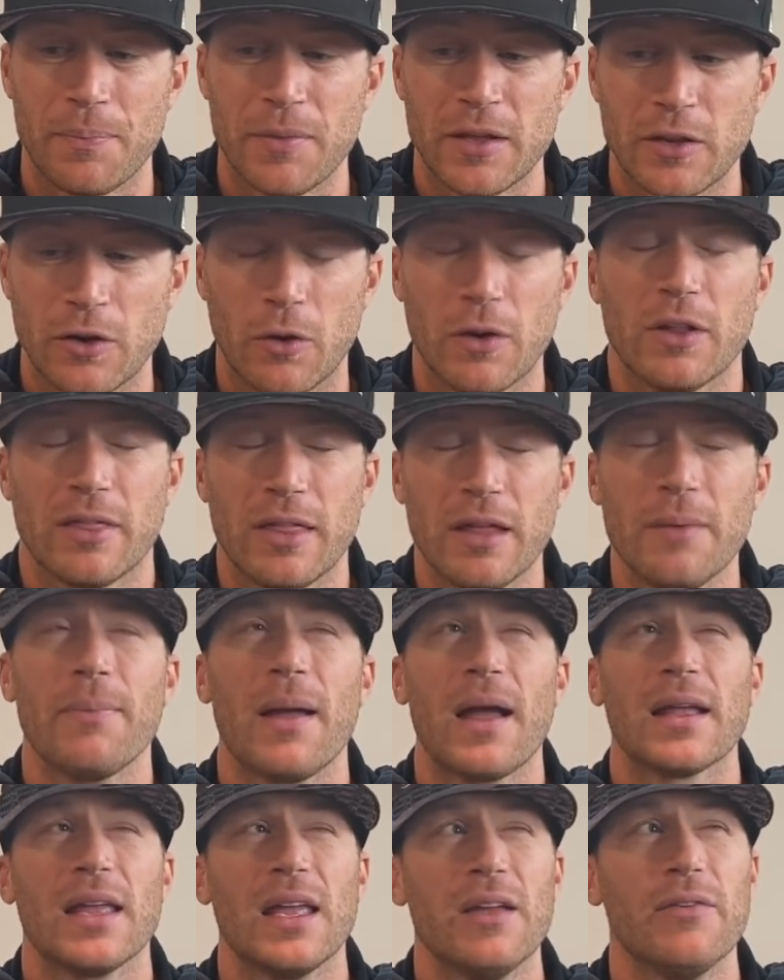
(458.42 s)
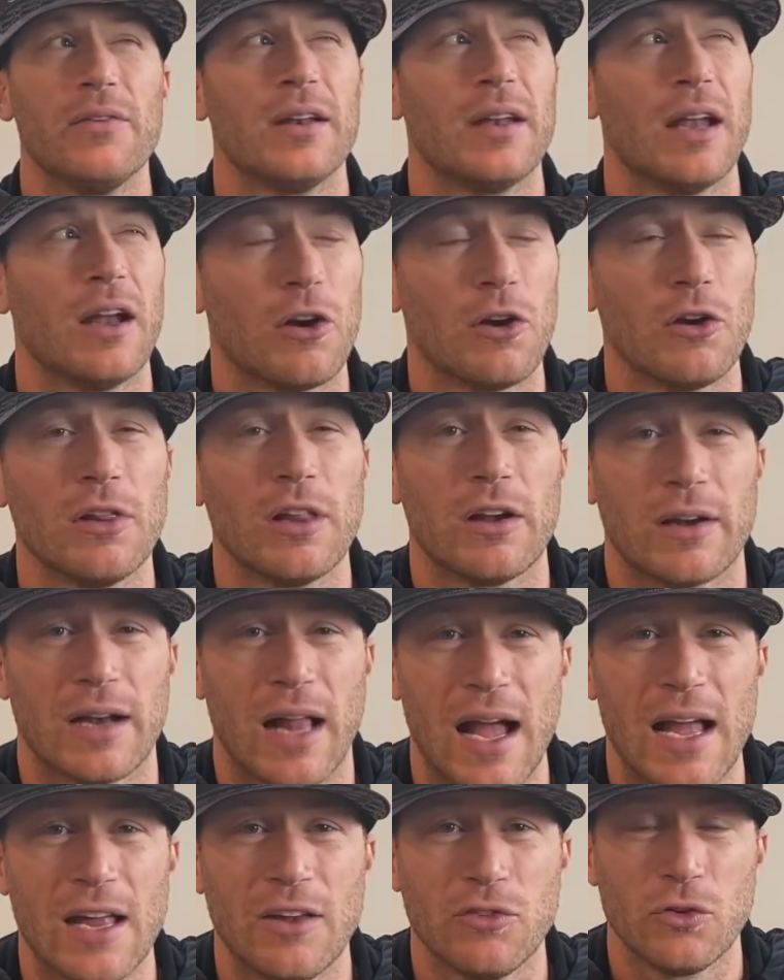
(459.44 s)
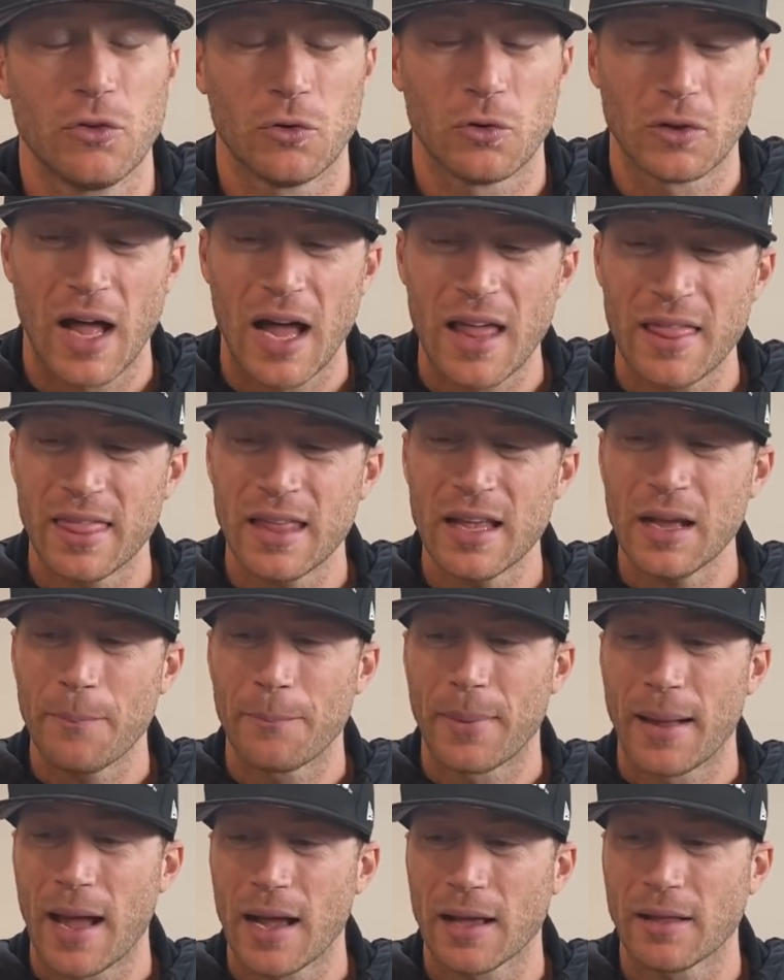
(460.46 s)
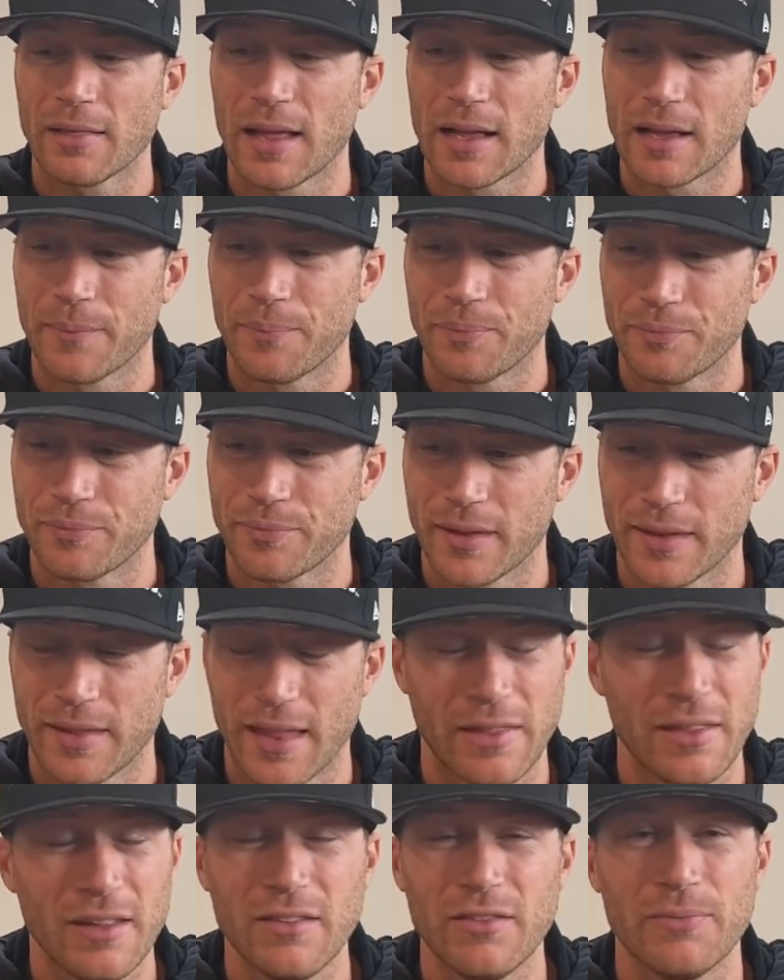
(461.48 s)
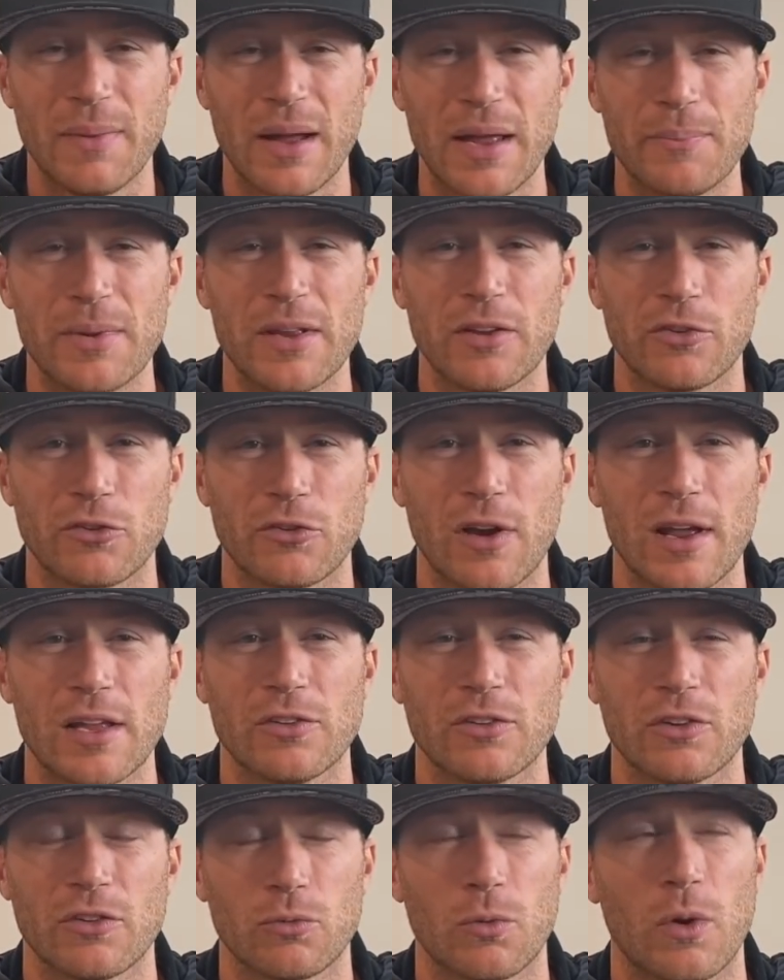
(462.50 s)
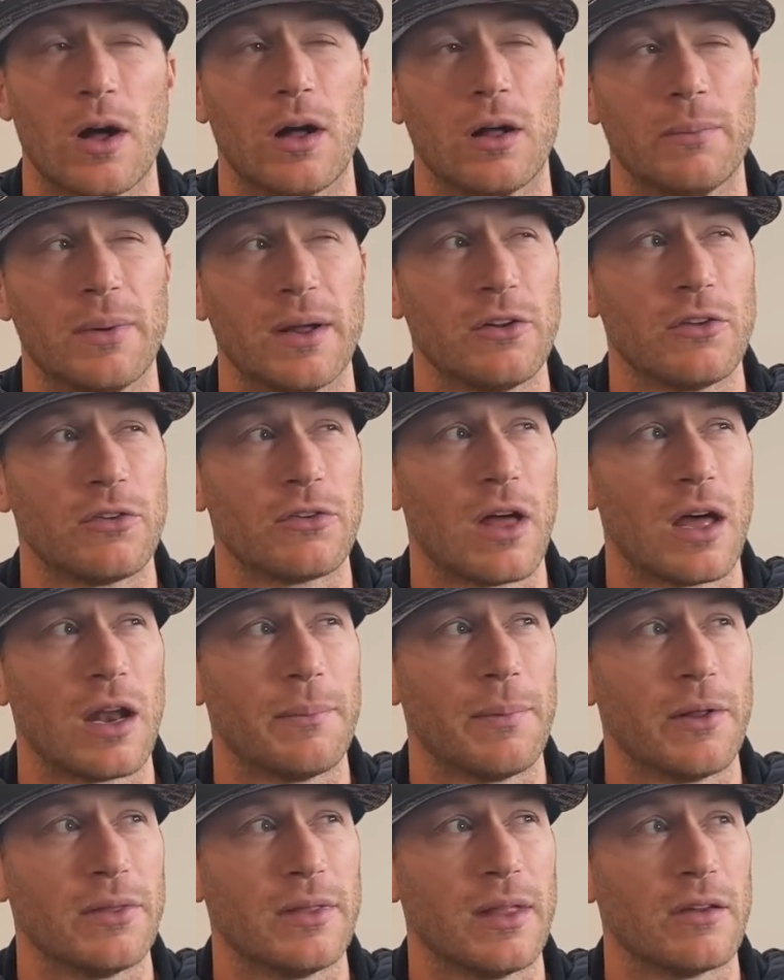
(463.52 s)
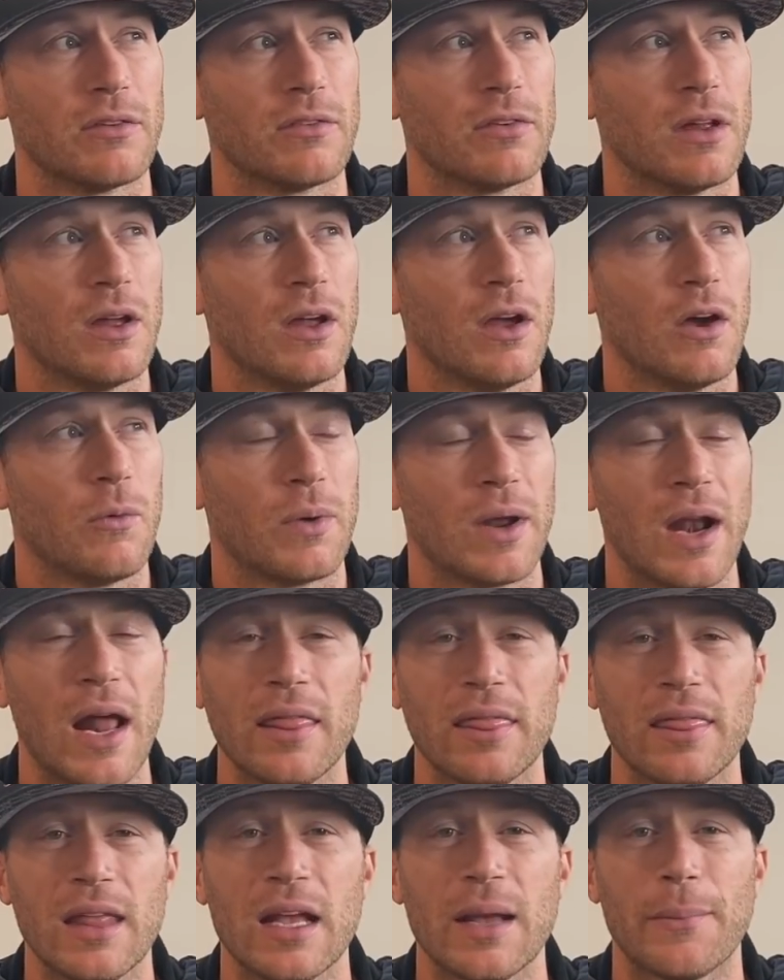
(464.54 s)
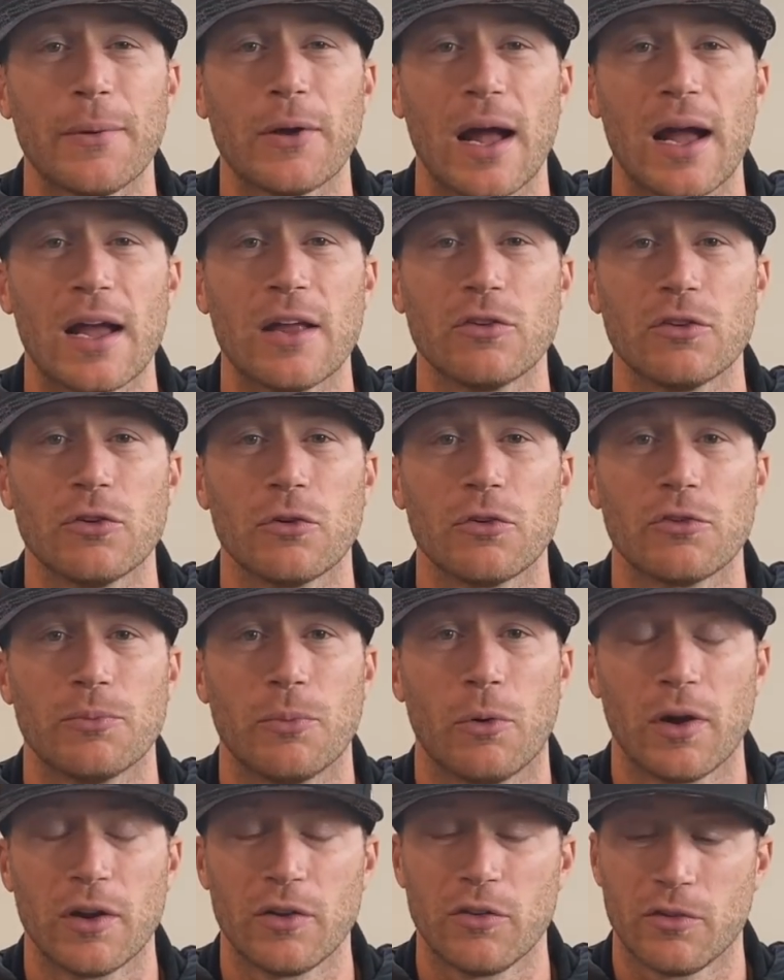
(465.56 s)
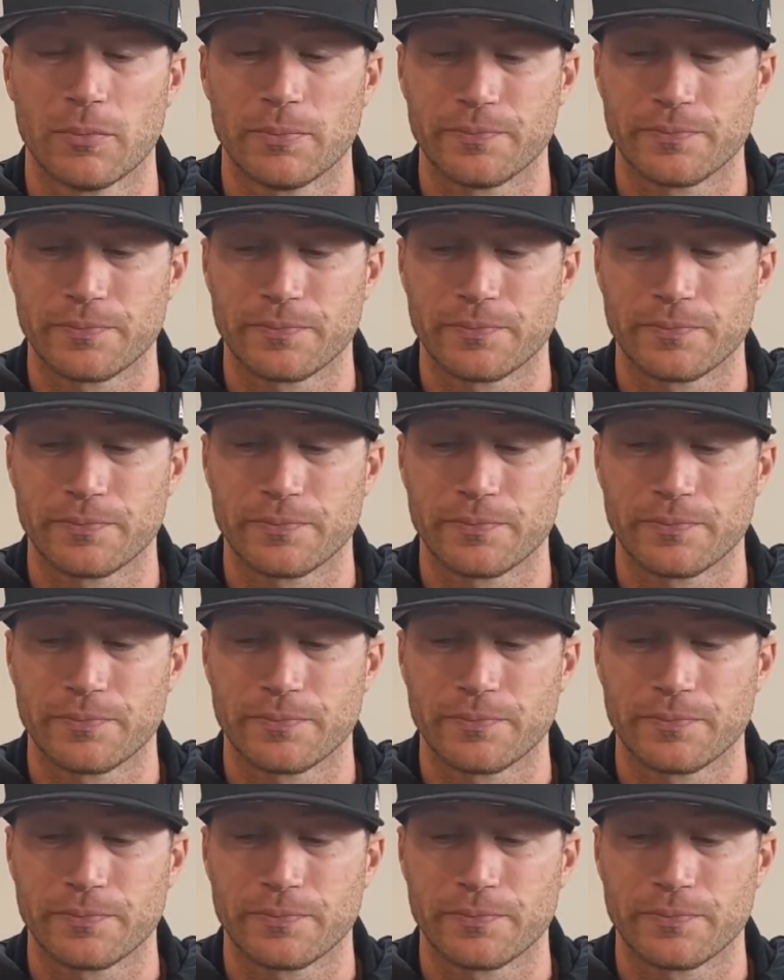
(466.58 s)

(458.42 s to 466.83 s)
you know, you think back even earlier in high school. I think back, like, now this might be strange as well, but I just thought about this. When I think about high school sports,